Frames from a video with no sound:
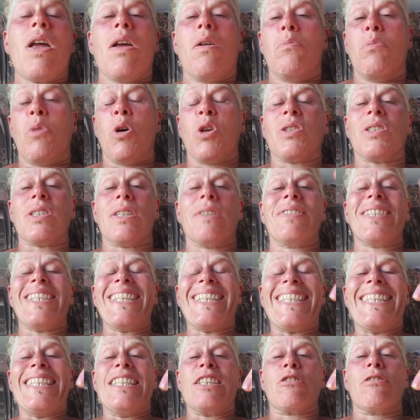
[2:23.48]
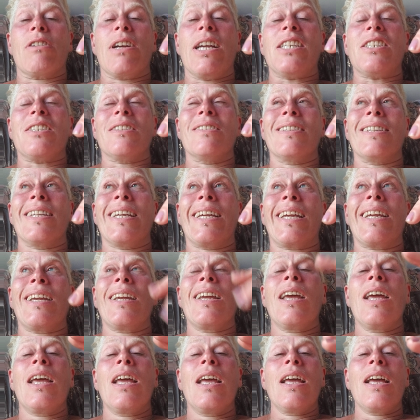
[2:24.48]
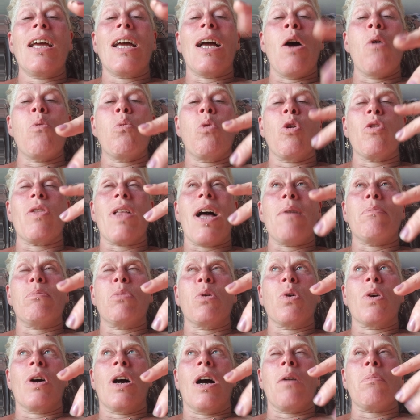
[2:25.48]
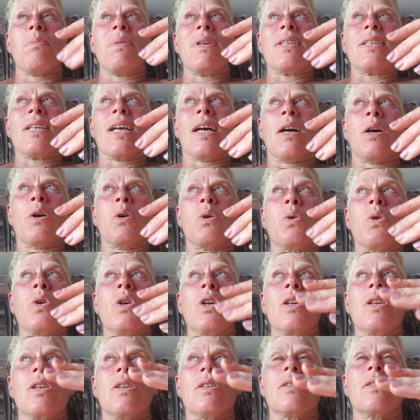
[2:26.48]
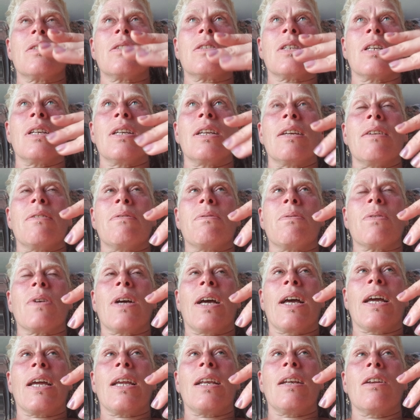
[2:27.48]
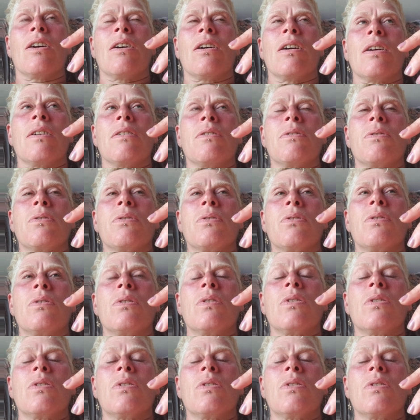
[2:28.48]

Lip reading: positive disintegration thing, and what that brought up is how to live a life,